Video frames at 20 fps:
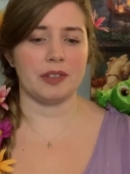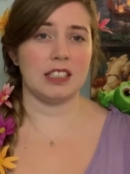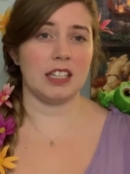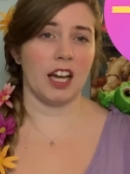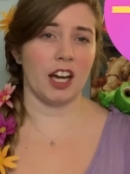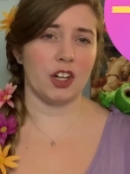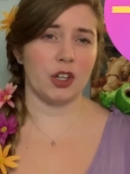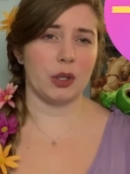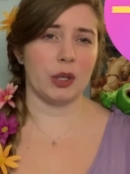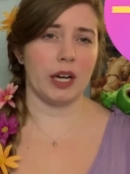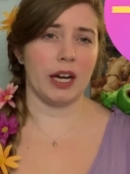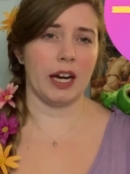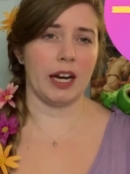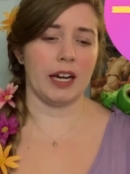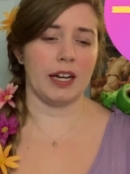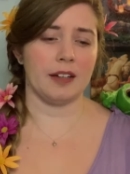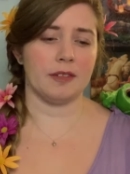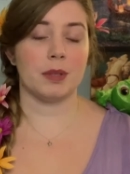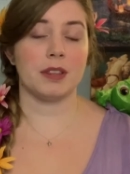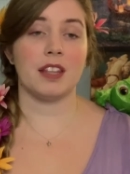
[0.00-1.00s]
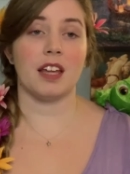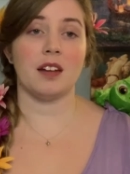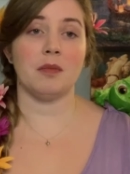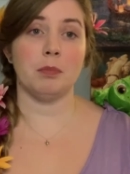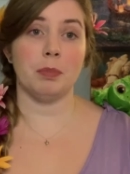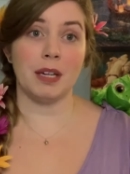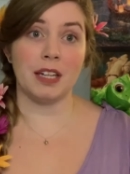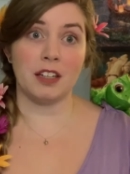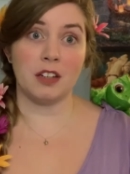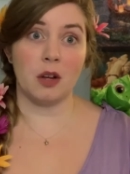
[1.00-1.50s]
not great. But then
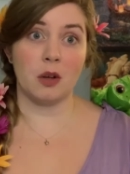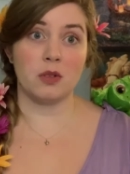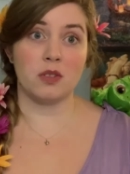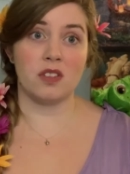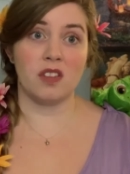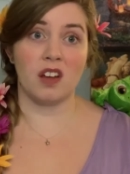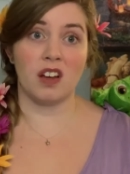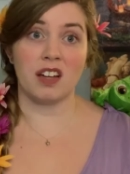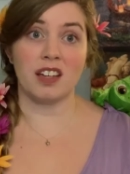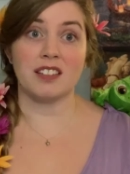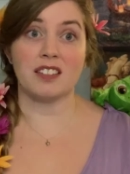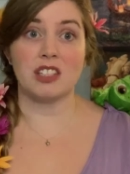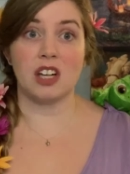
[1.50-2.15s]
Big Nose Doug is